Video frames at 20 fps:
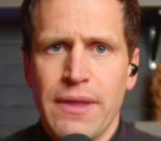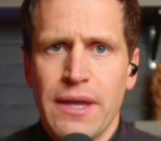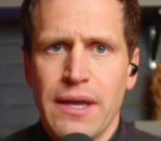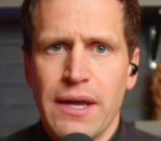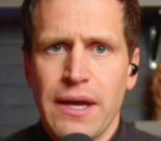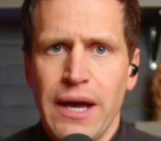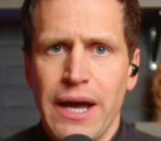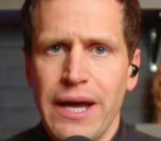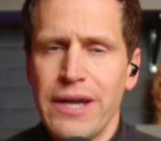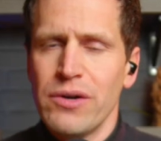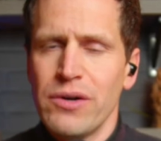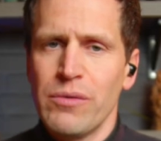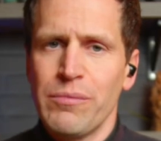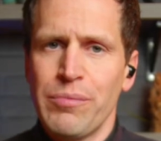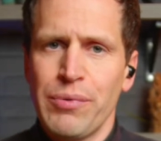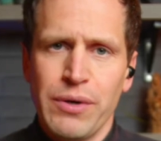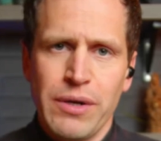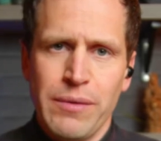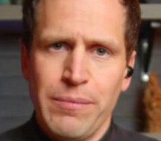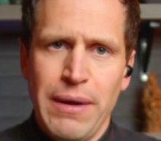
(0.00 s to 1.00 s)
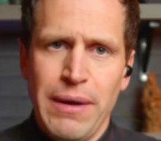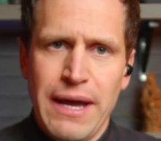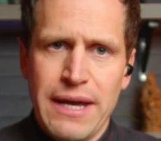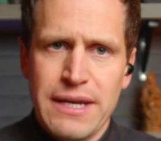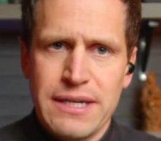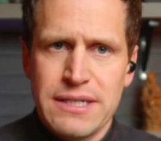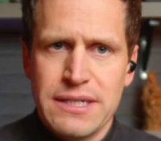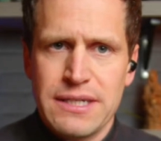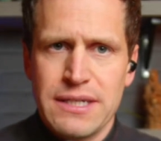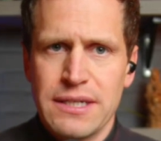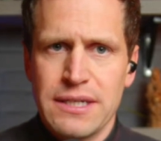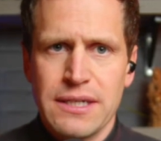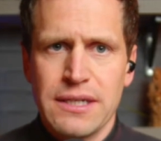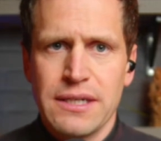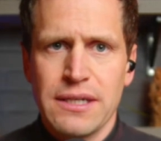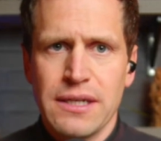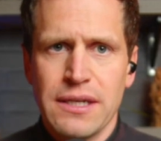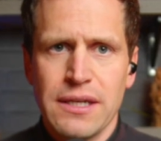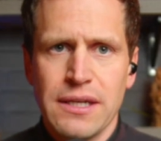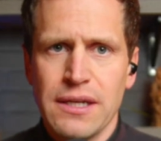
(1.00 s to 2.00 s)
I don't put it past,
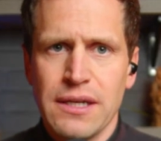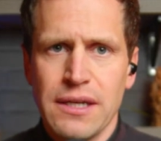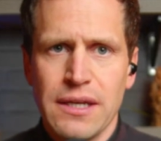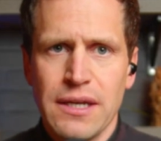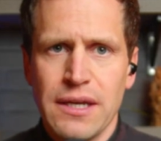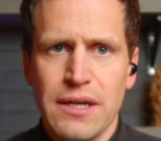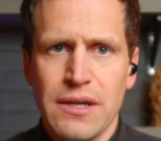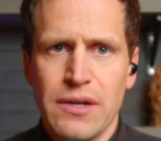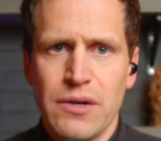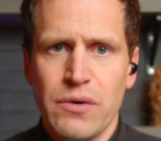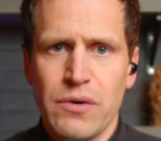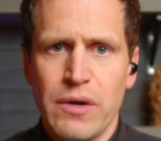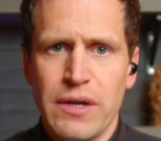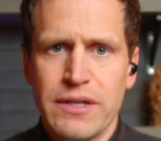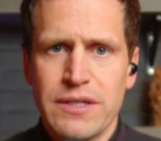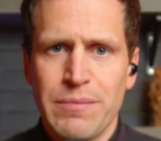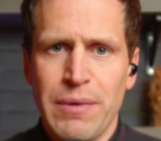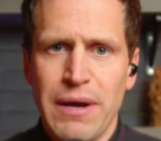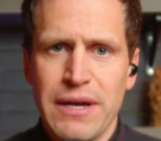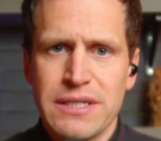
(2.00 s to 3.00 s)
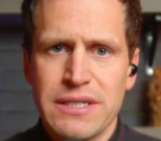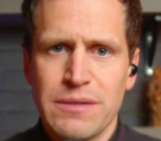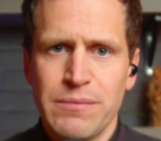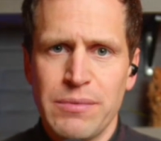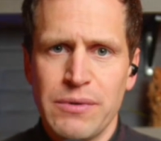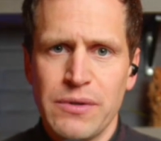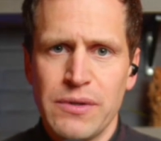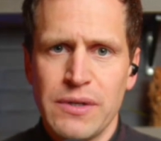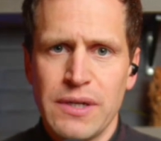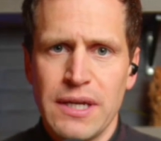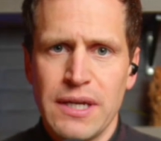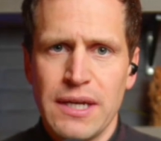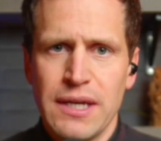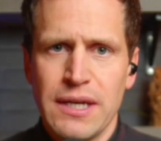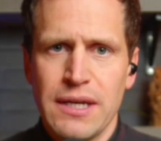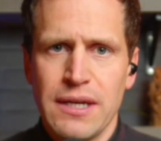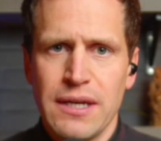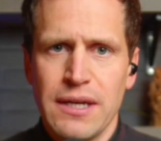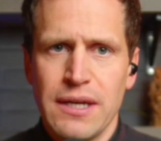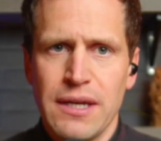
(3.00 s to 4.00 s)
as a possibility
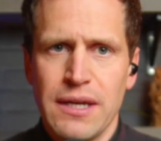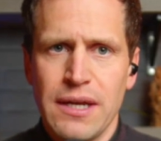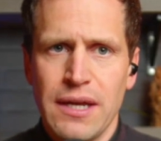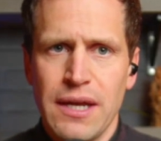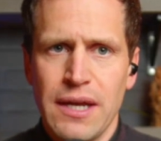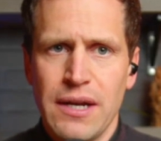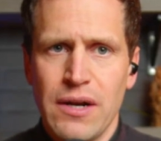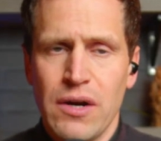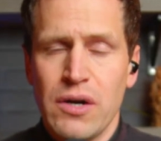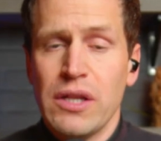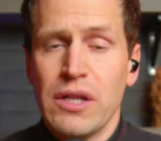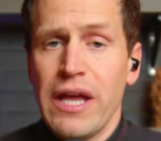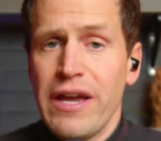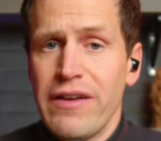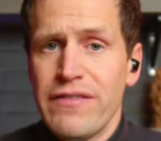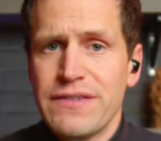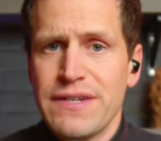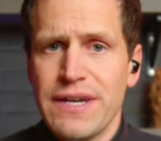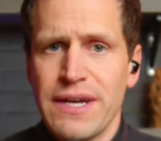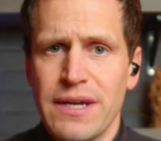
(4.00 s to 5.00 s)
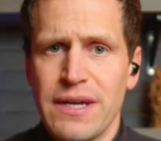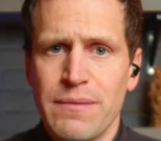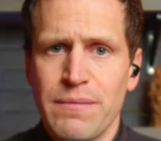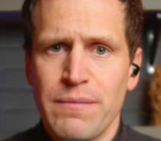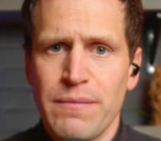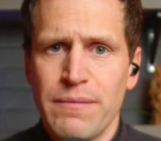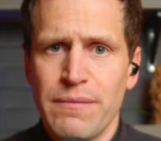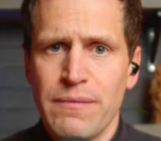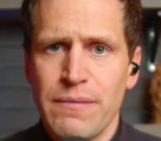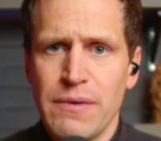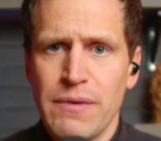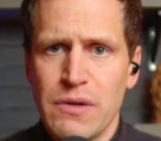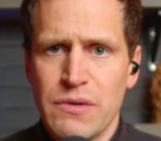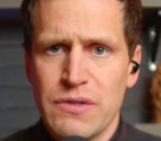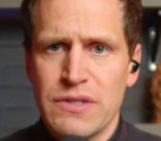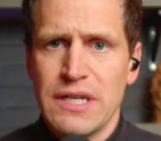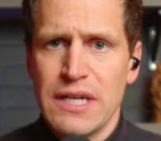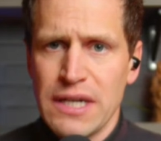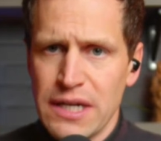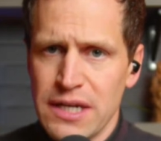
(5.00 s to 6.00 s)
in our lifetime,
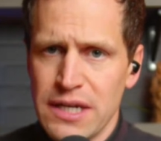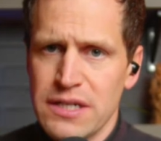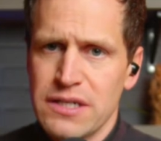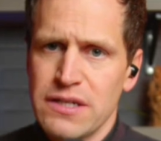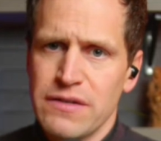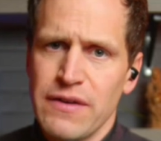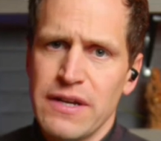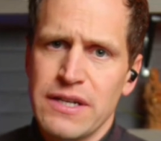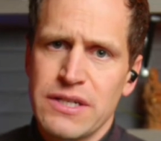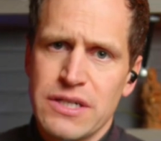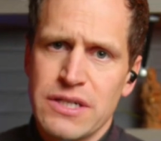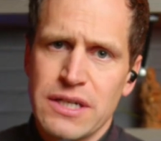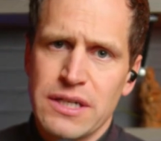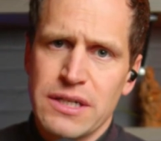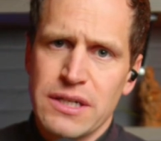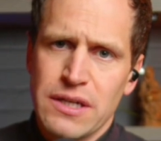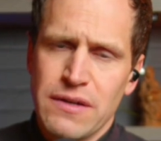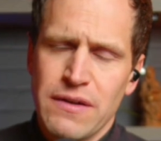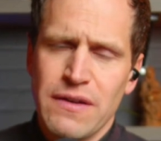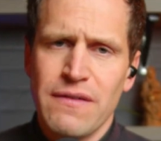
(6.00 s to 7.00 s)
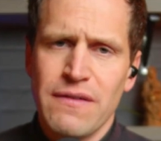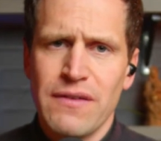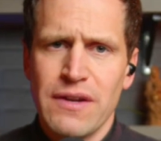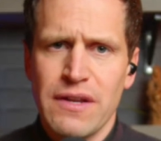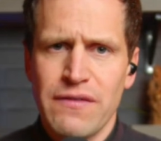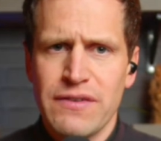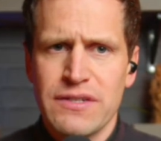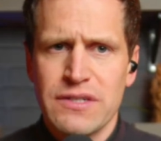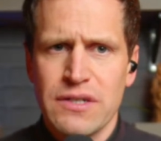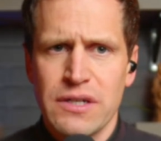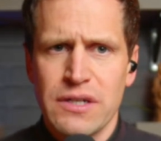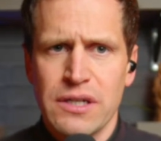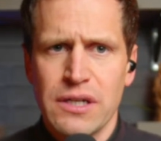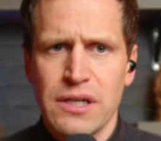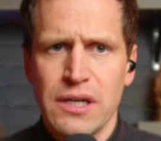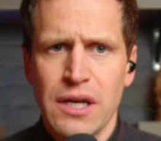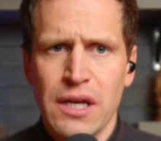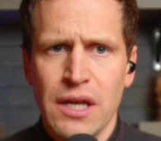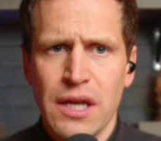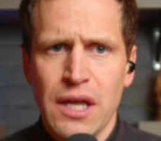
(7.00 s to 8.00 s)
seeing an intervention, even if it's on
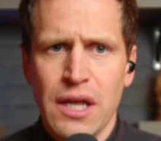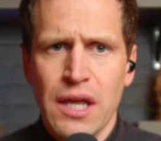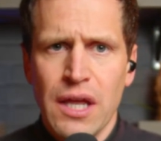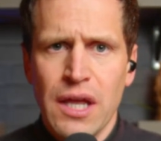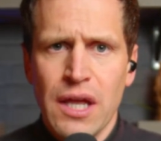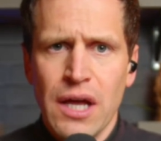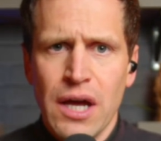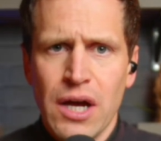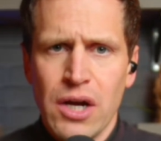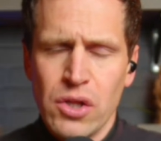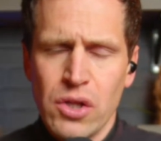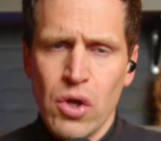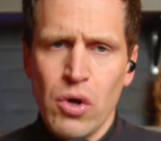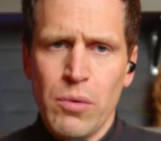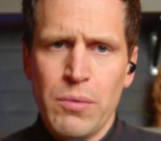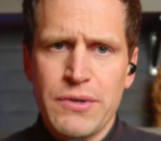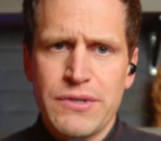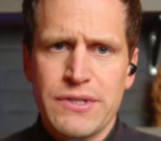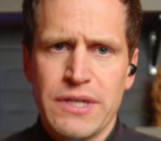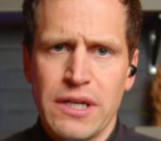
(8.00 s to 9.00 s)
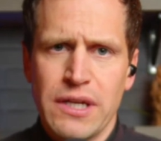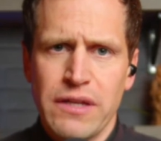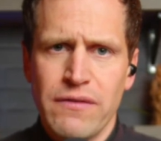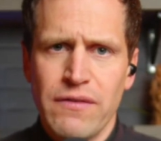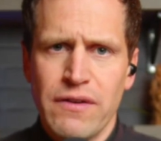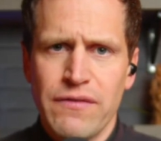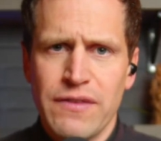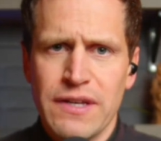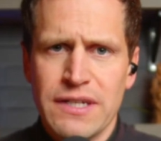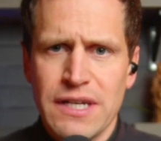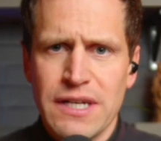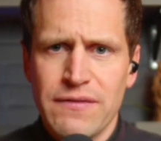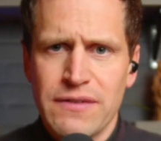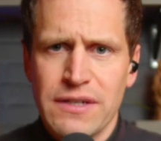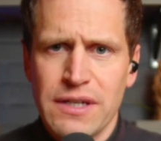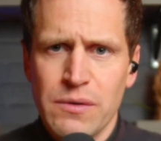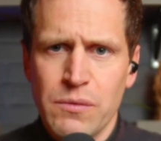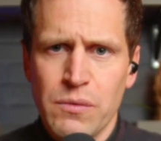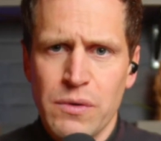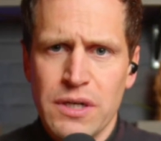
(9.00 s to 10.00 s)
a global scale, even if things have to
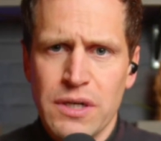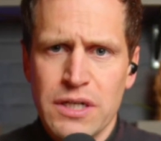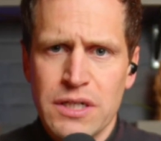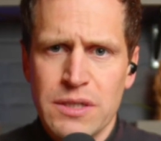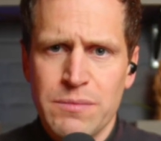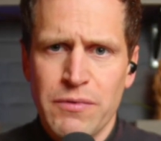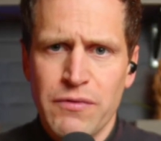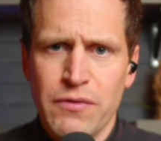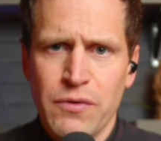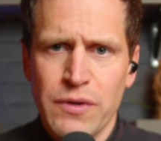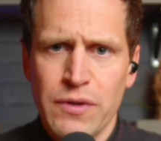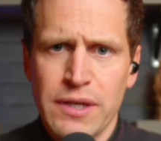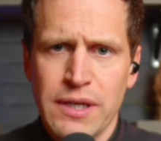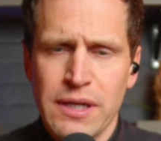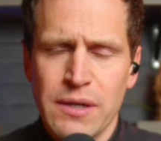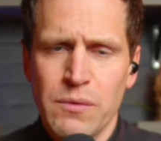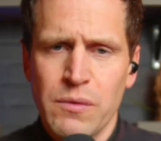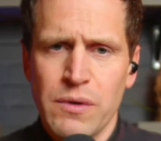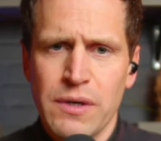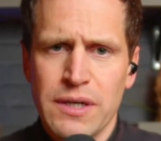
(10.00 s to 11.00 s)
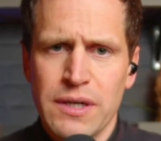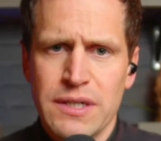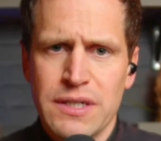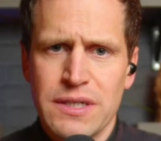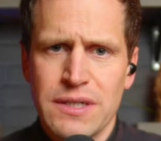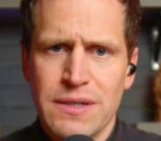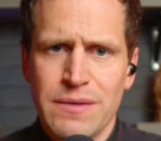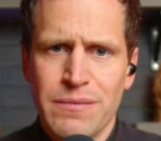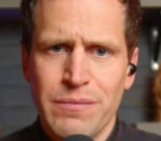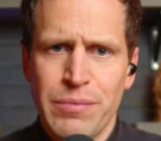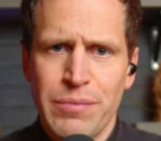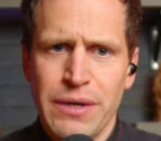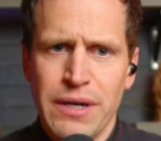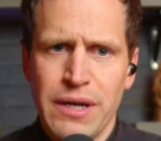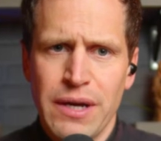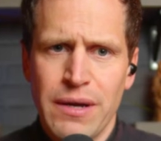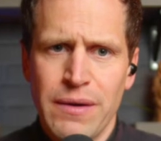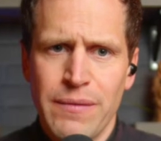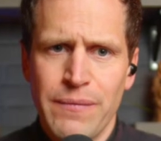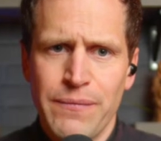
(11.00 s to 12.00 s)
get worse before they get worse. But
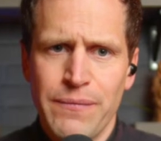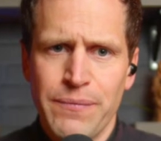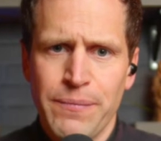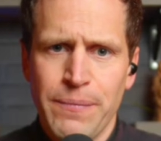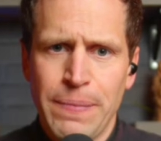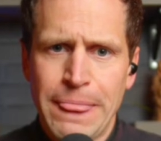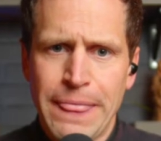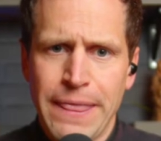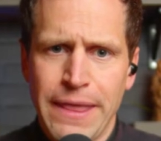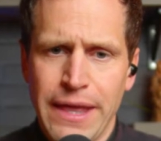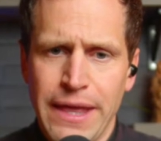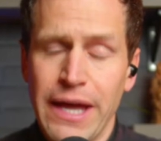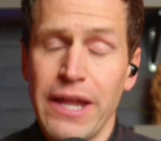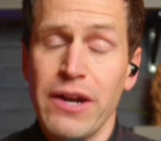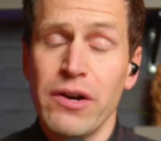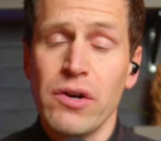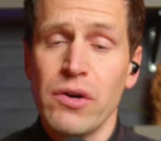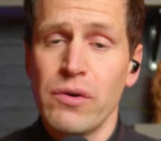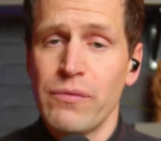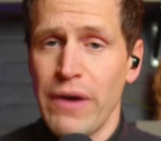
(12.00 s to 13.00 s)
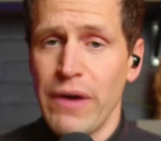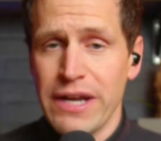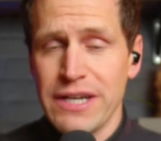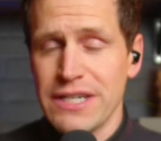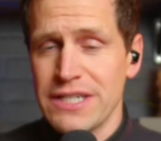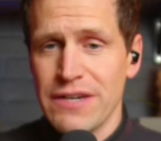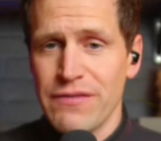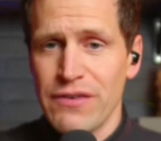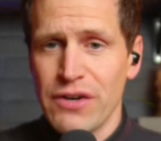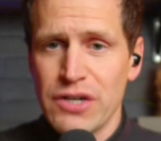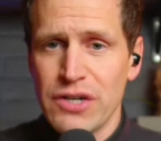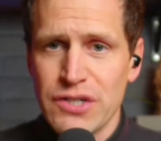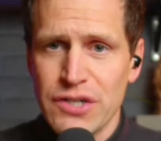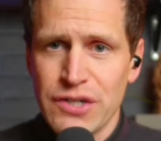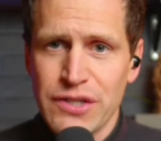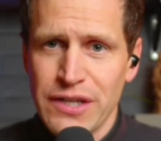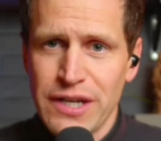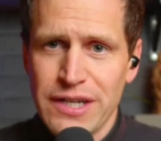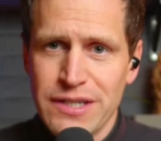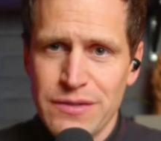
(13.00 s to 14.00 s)
I don't know. I just never heard your
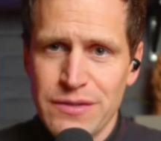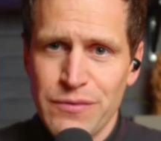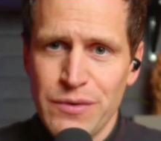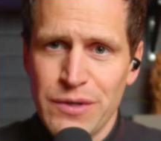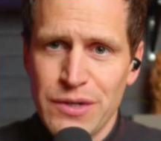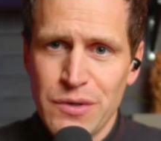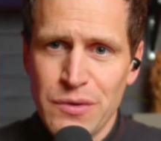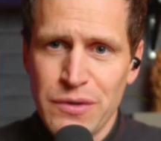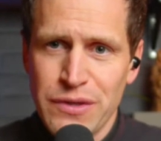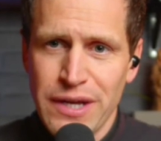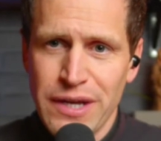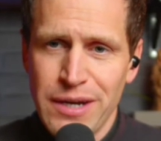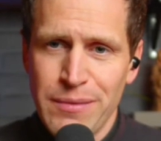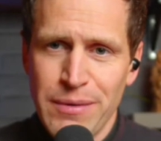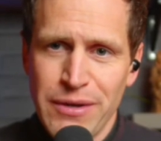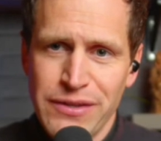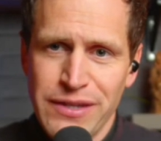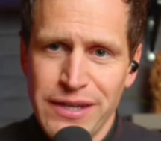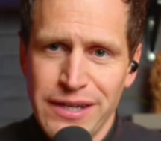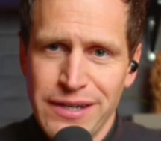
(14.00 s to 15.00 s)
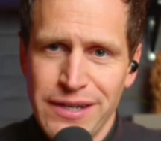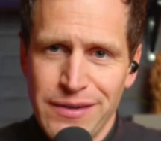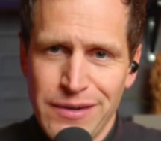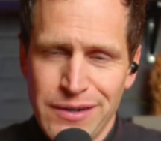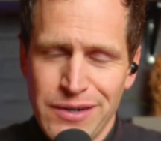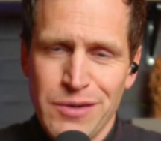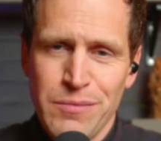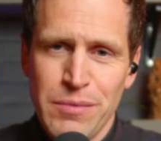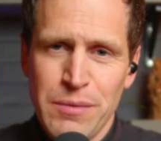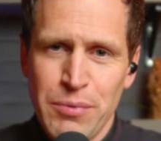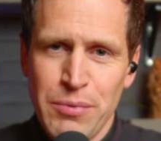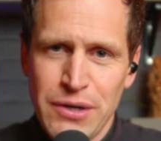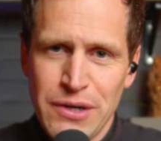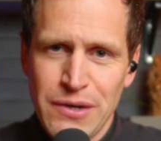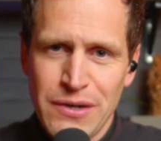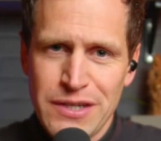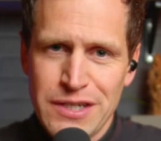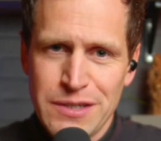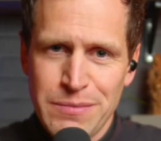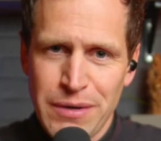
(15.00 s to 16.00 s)
thoughts of what you thought about that. And it could be putting you on
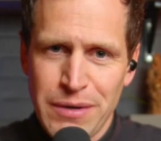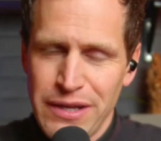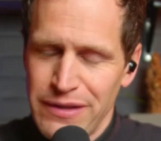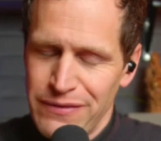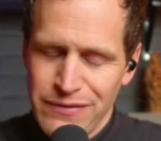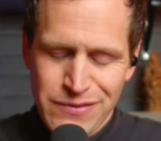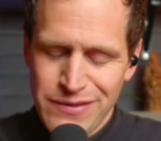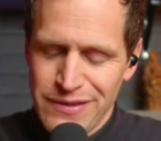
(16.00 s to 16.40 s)
the spot.